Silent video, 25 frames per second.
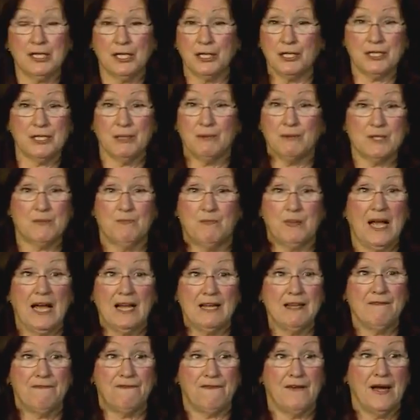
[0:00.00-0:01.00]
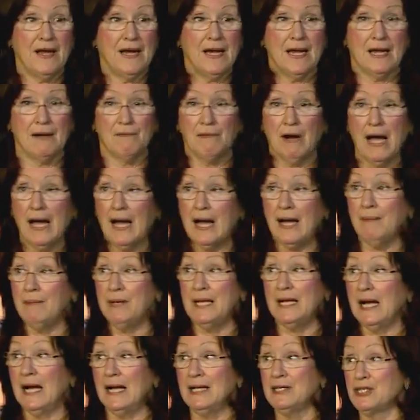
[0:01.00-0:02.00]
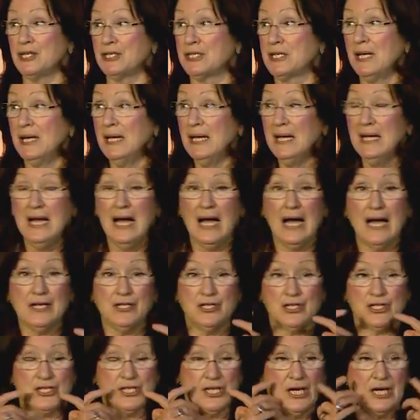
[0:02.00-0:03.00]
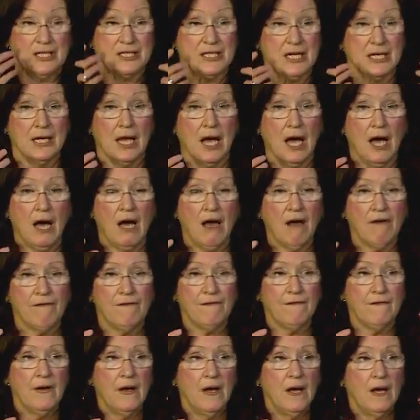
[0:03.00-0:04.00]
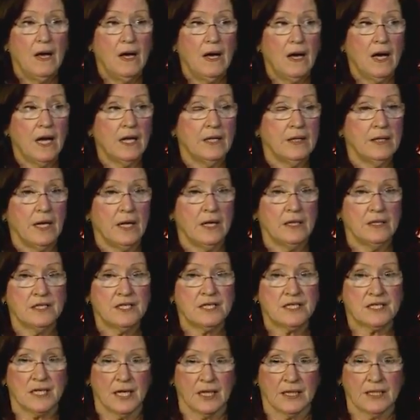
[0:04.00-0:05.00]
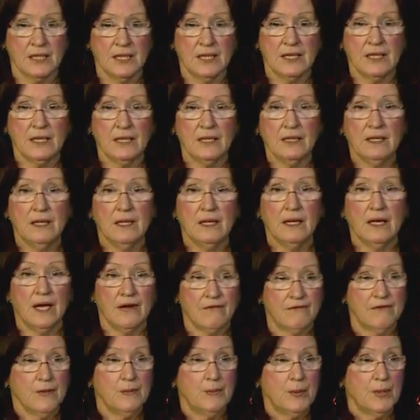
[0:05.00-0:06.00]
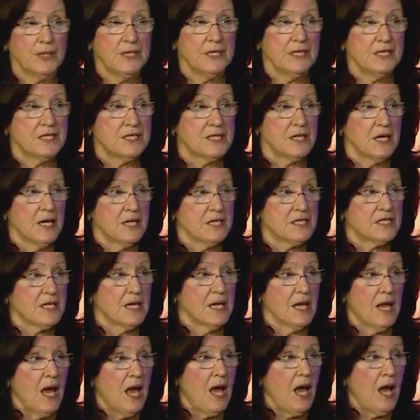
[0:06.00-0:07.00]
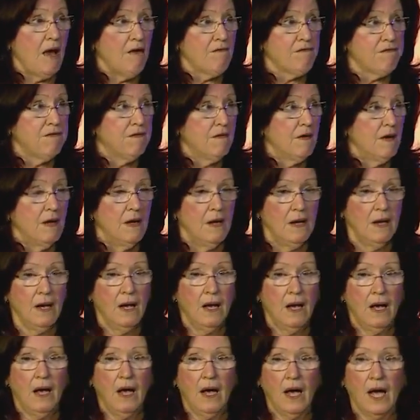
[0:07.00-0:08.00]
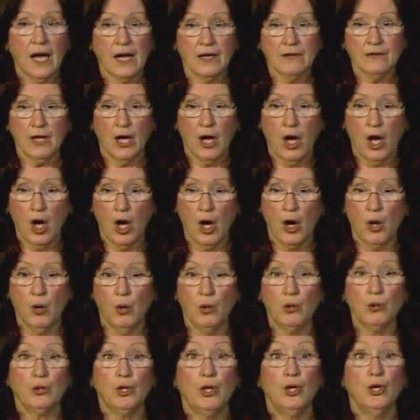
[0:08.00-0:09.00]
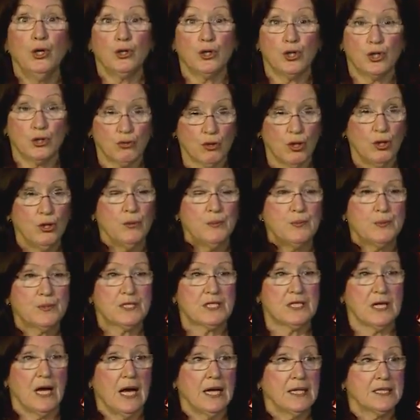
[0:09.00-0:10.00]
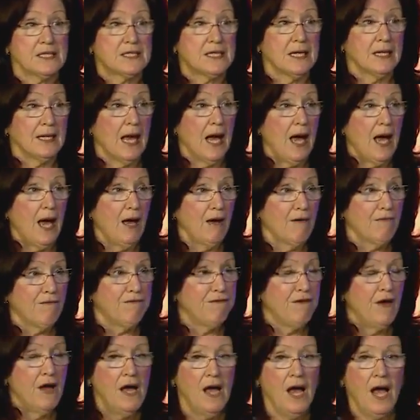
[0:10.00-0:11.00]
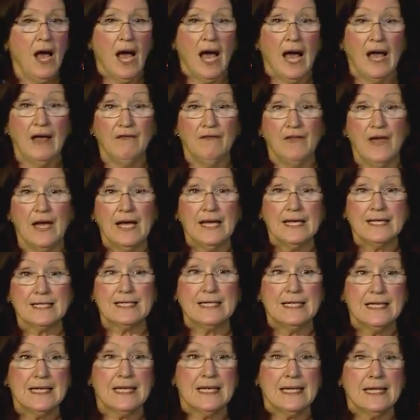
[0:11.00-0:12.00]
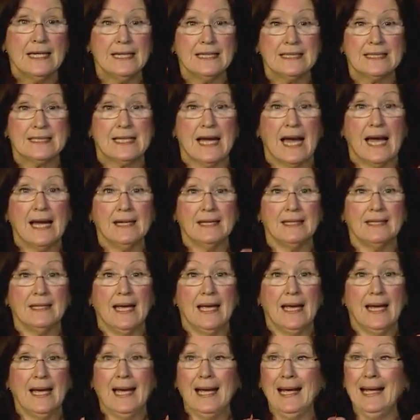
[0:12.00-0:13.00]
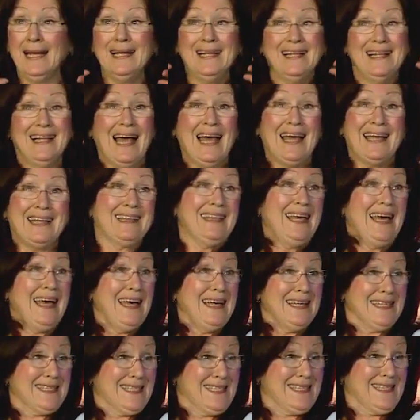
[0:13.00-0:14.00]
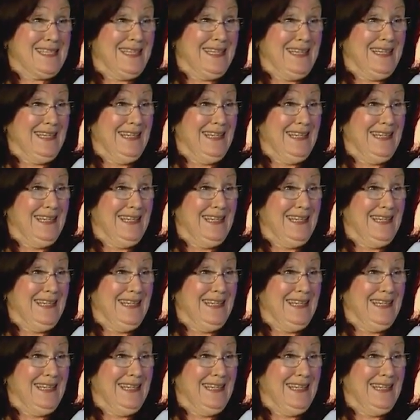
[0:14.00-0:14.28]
it was bloody funny, right? I mean, I just, I just start to laugh, and then suddenly everybody starts to laugh, and the whole group starts to laugh, and there's Lee standing there like this,